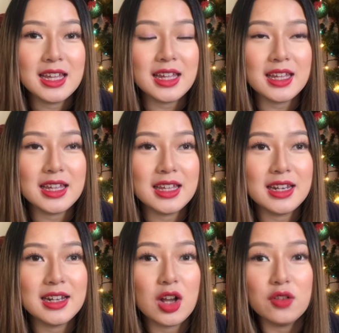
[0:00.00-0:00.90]

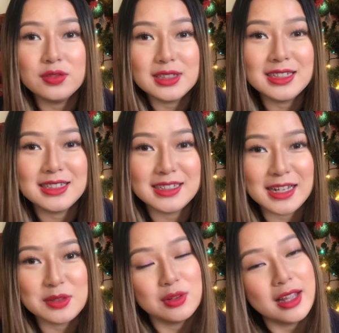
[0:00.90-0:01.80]
and hopefully you
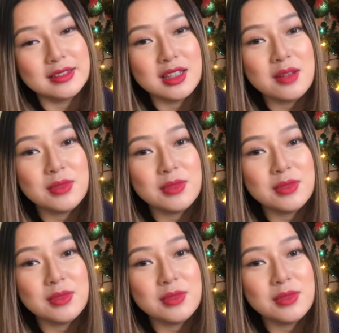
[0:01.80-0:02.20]
guys will like them.